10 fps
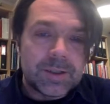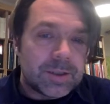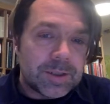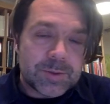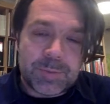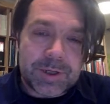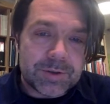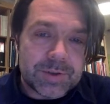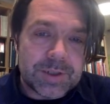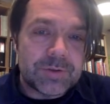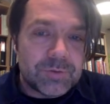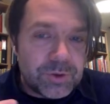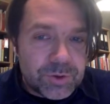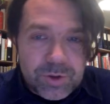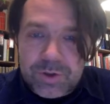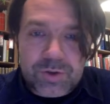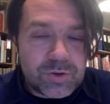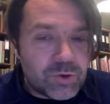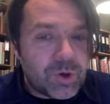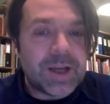it's better that you just
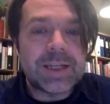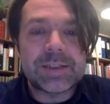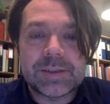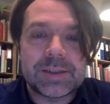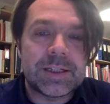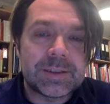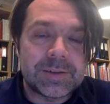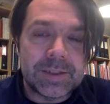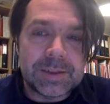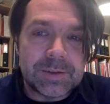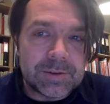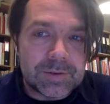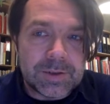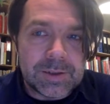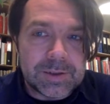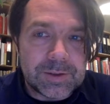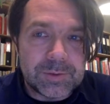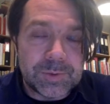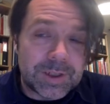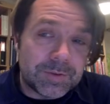try it, and then
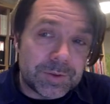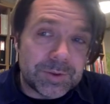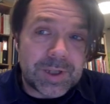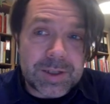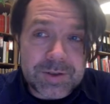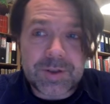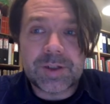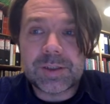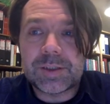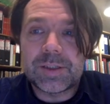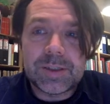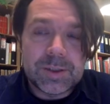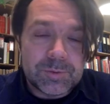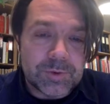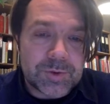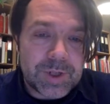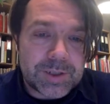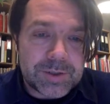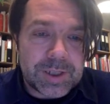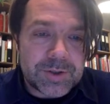whenever you get stuck, we'll try
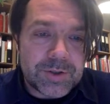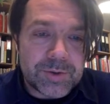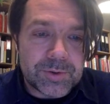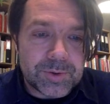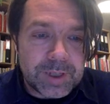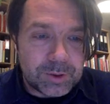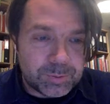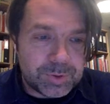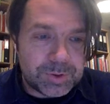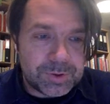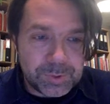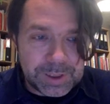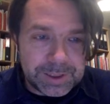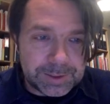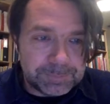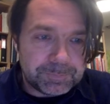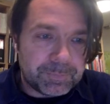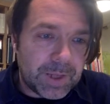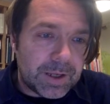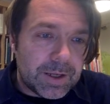to get you help quickly.
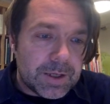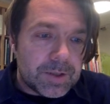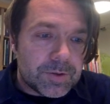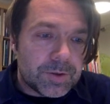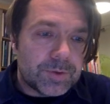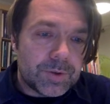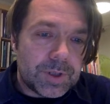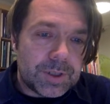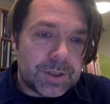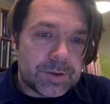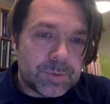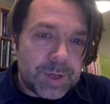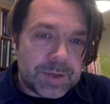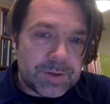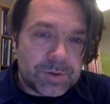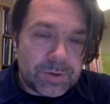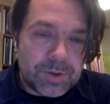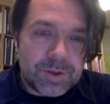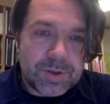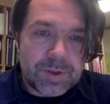So to pass the
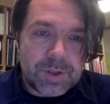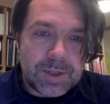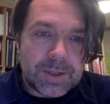course,